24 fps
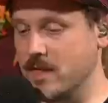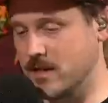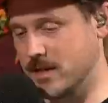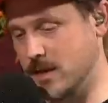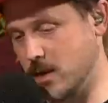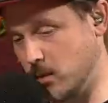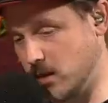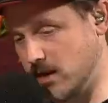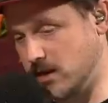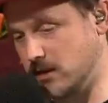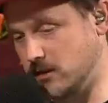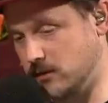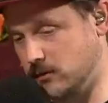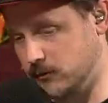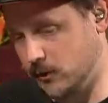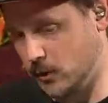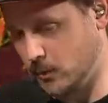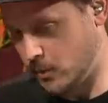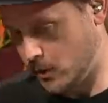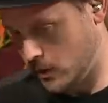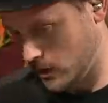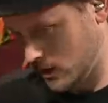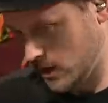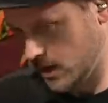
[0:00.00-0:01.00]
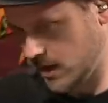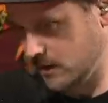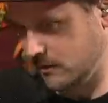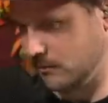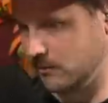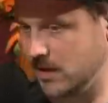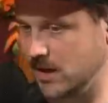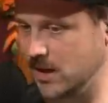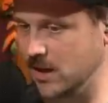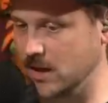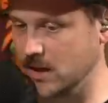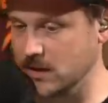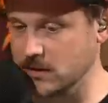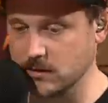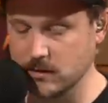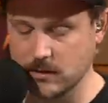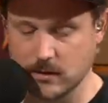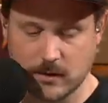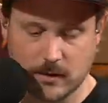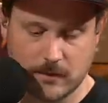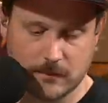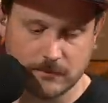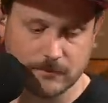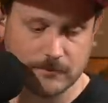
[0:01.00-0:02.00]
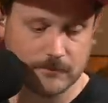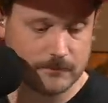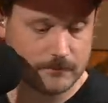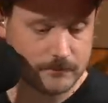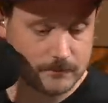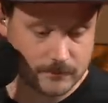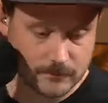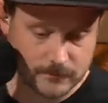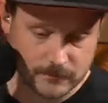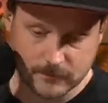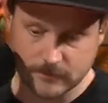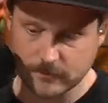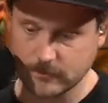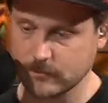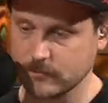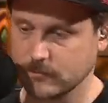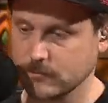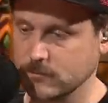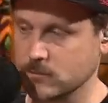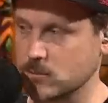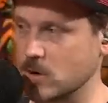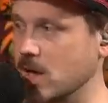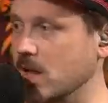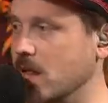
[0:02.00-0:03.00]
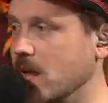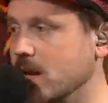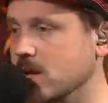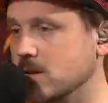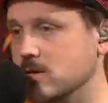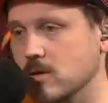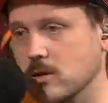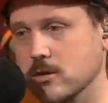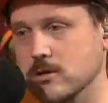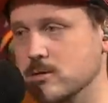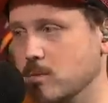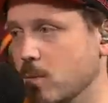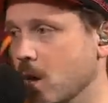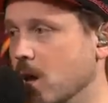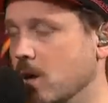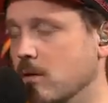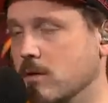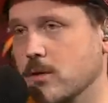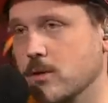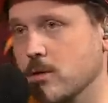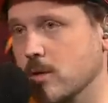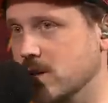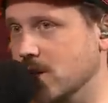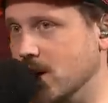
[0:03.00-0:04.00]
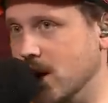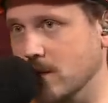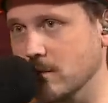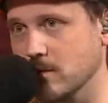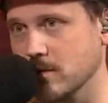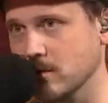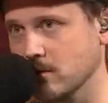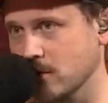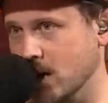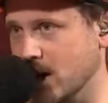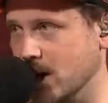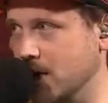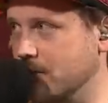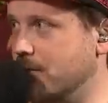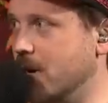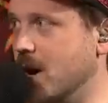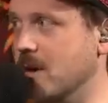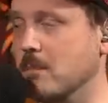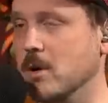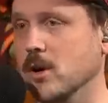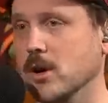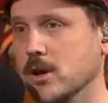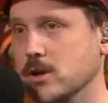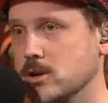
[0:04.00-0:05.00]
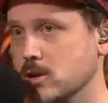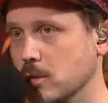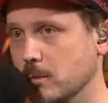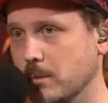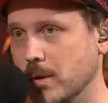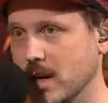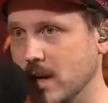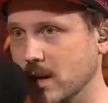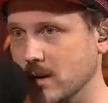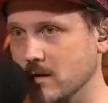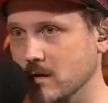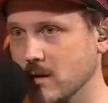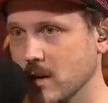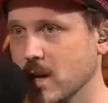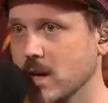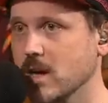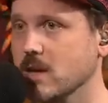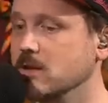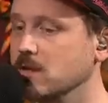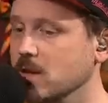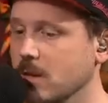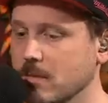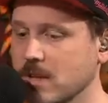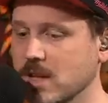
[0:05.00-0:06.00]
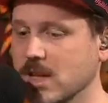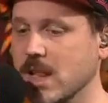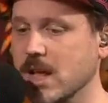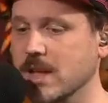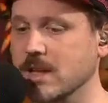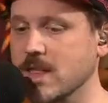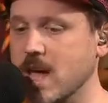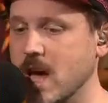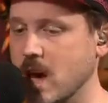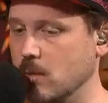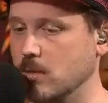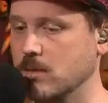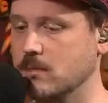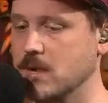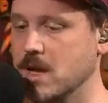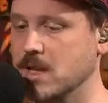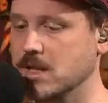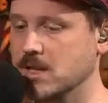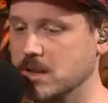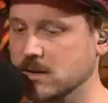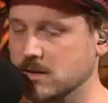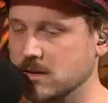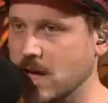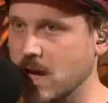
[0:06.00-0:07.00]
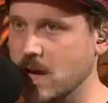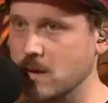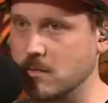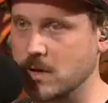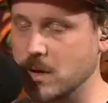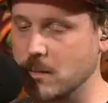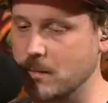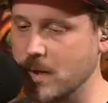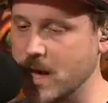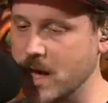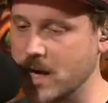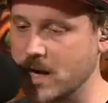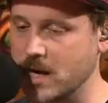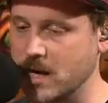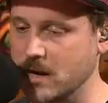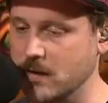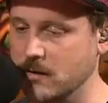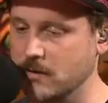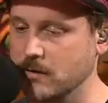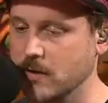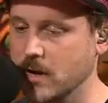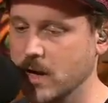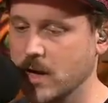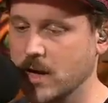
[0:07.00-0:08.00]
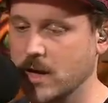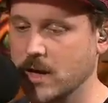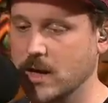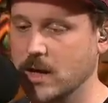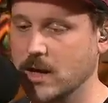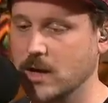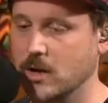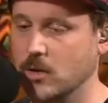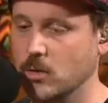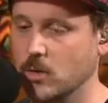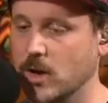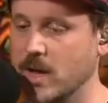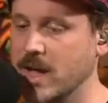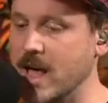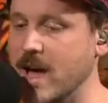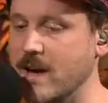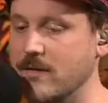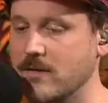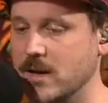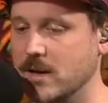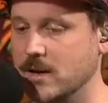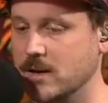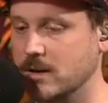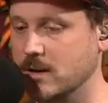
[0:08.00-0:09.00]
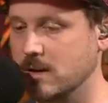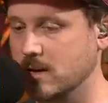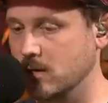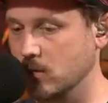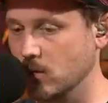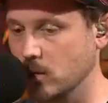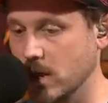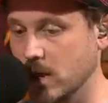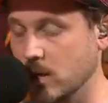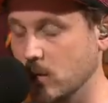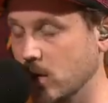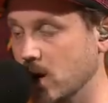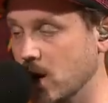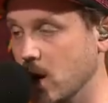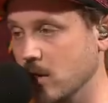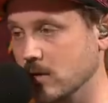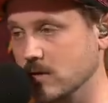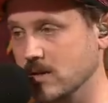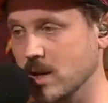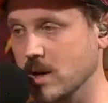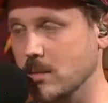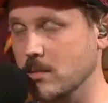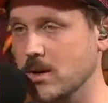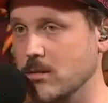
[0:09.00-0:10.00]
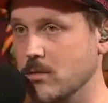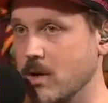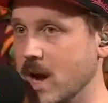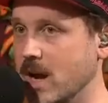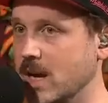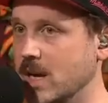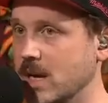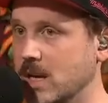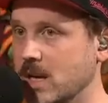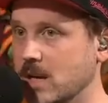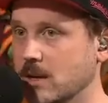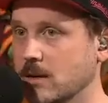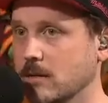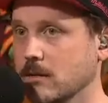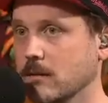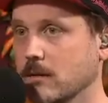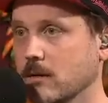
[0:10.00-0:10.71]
that they win this football game is Trey Lance turns the ball over three times, right? Mm -hmm. A mm-hmm. fumble and two picks. Mm -hmm. Something like that would make this game competitive. We haven't, we, we know it's going to be rainy,